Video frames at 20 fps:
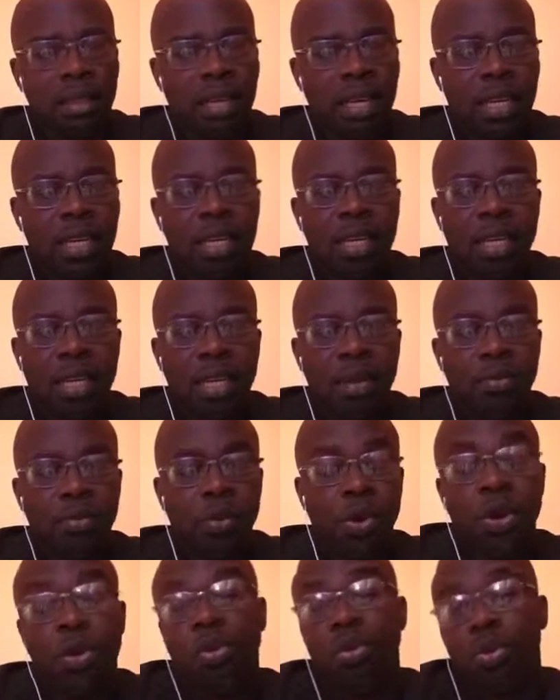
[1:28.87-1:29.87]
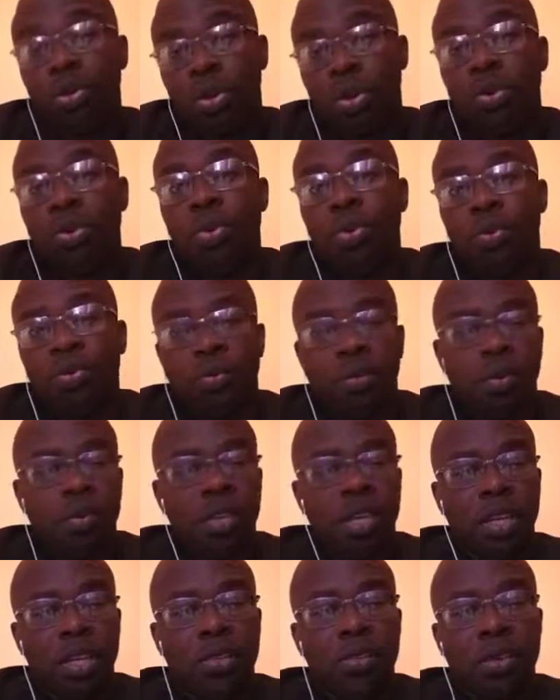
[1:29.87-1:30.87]
And we also know from
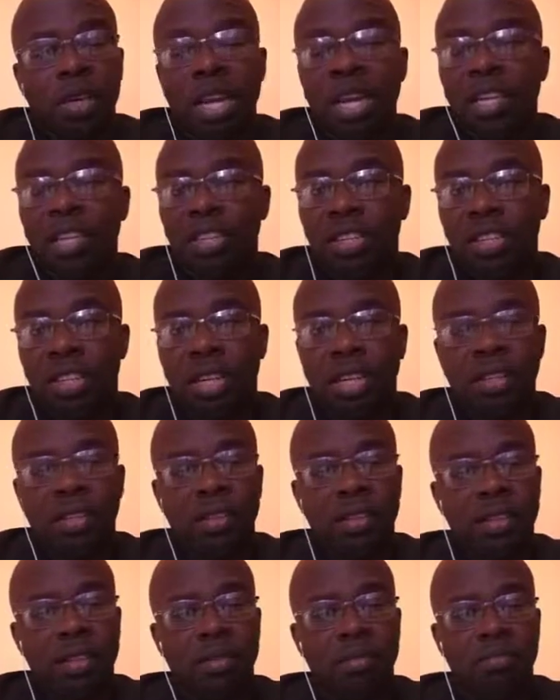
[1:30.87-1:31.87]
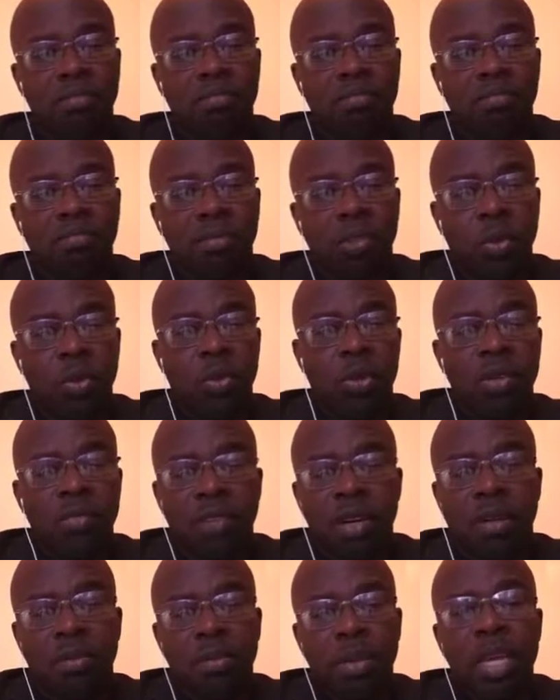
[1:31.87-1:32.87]
the introduction that
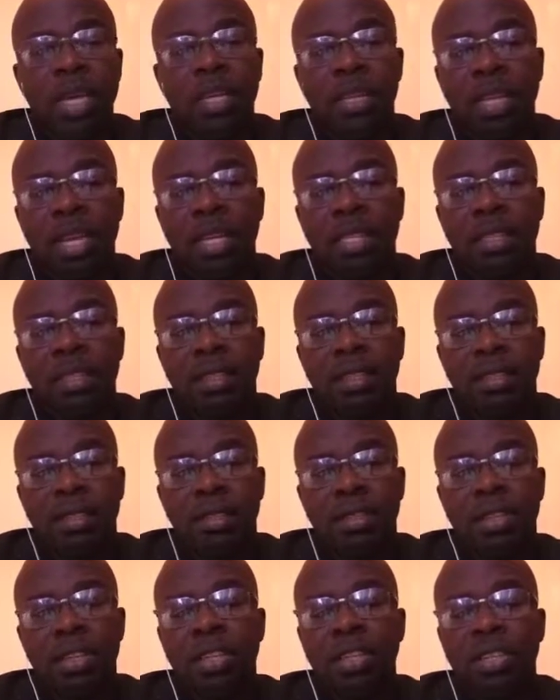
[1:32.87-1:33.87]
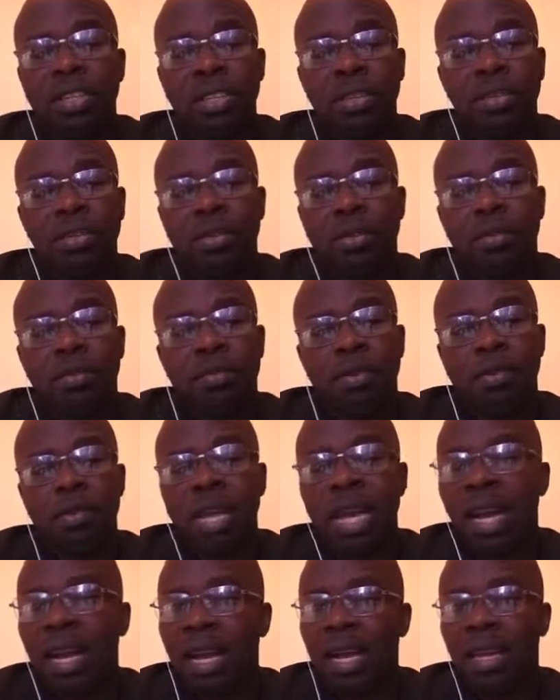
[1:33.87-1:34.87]
whoever made that suggestions, or from
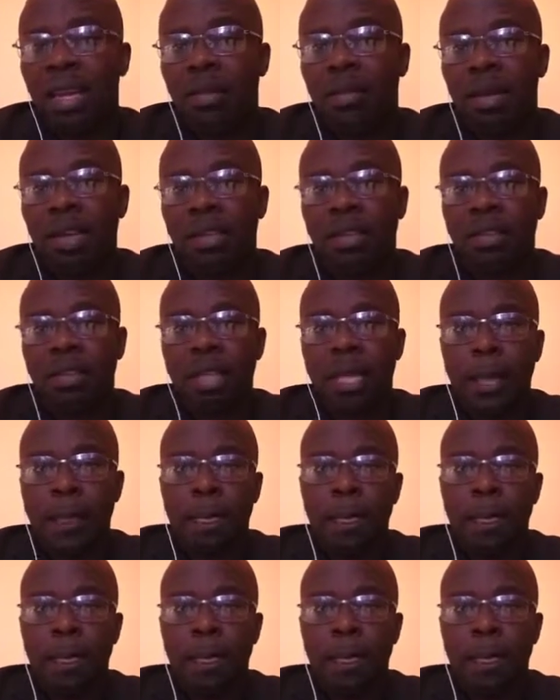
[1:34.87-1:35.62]
the academics,